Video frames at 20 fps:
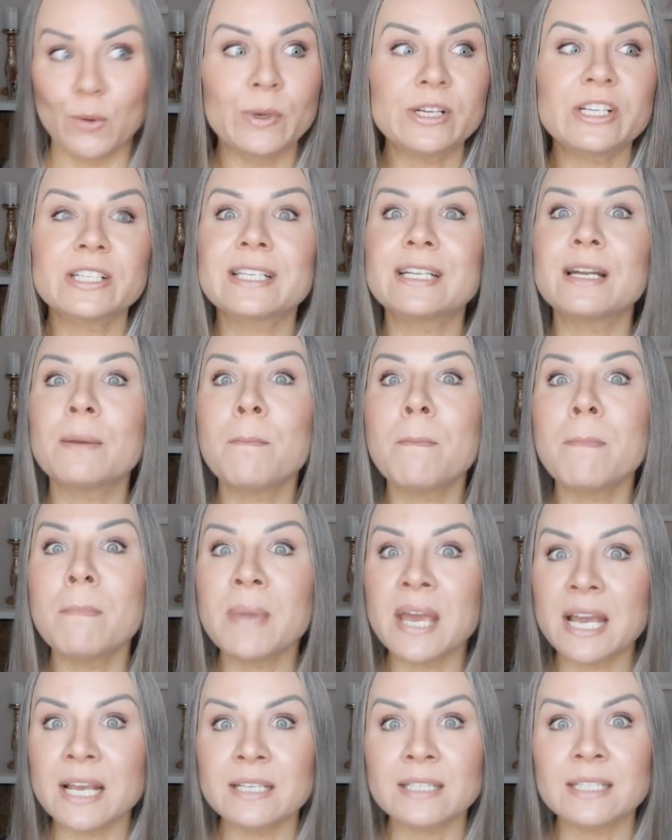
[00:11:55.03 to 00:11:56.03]
which is an
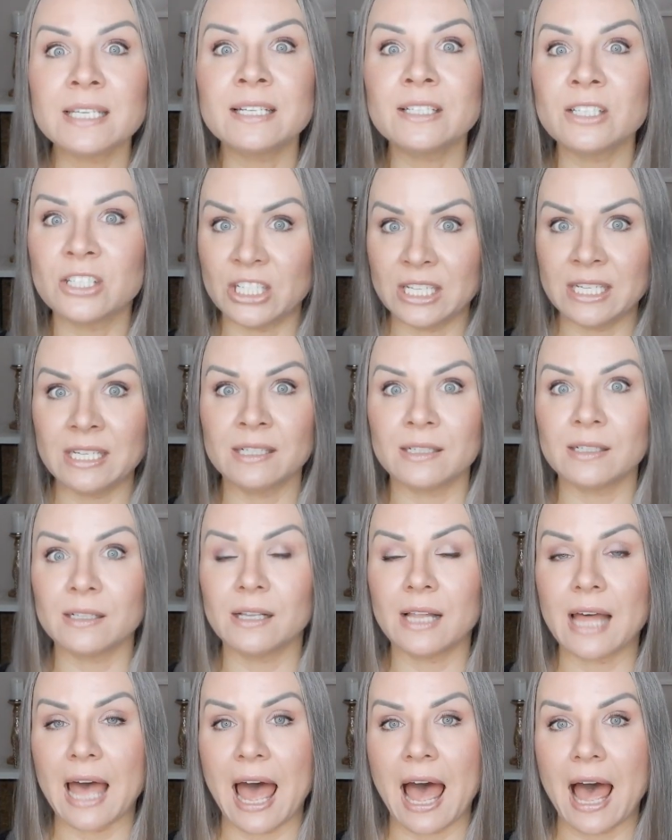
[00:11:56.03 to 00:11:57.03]
amazing
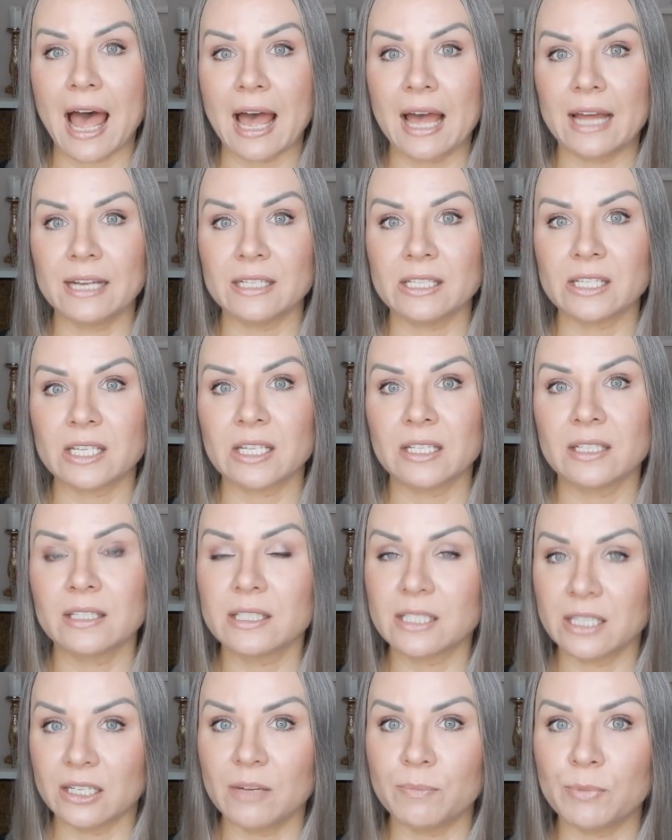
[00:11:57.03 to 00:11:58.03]
deal at
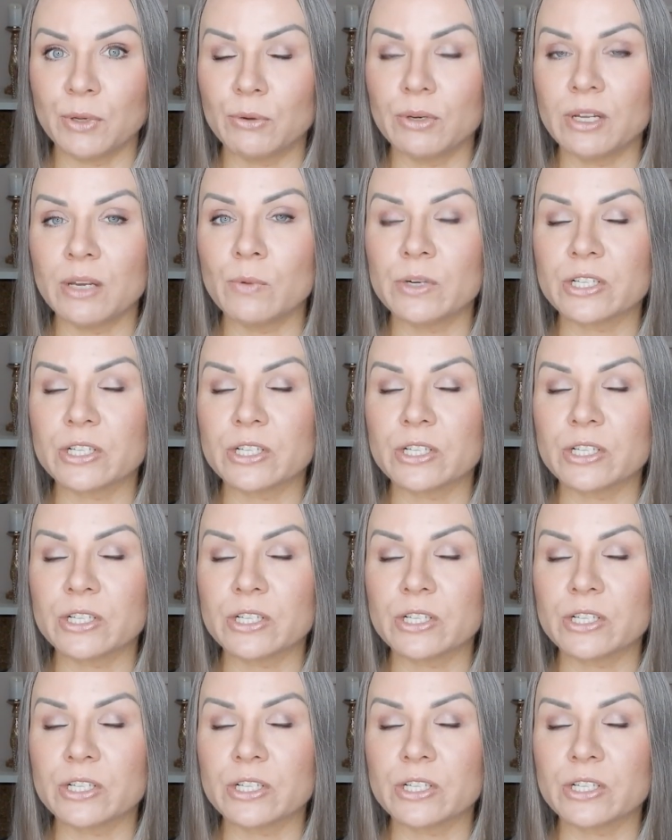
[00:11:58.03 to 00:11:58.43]
City Beauty,